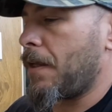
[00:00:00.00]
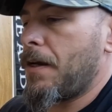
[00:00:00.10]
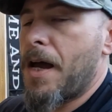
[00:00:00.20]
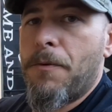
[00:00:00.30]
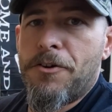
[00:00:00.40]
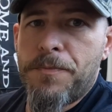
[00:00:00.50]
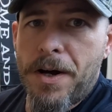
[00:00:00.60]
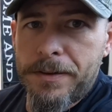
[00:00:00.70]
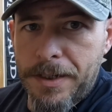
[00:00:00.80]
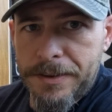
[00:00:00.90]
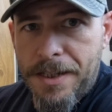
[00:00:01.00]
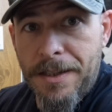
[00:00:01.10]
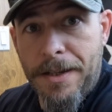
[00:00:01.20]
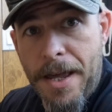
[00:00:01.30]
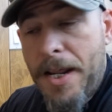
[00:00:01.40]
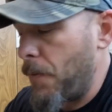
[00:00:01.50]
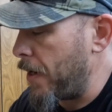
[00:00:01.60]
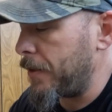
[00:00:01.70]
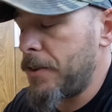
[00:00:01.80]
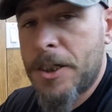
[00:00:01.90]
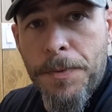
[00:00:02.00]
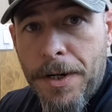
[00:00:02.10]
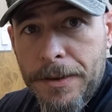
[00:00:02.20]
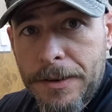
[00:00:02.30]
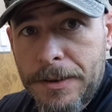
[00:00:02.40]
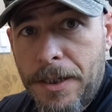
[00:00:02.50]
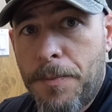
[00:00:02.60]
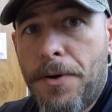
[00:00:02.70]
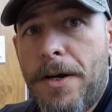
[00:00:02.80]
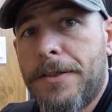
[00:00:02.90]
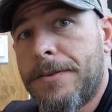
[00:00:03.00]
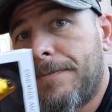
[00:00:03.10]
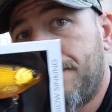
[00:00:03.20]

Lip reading: I would have bought this, I think, anyway, just because of the sale price.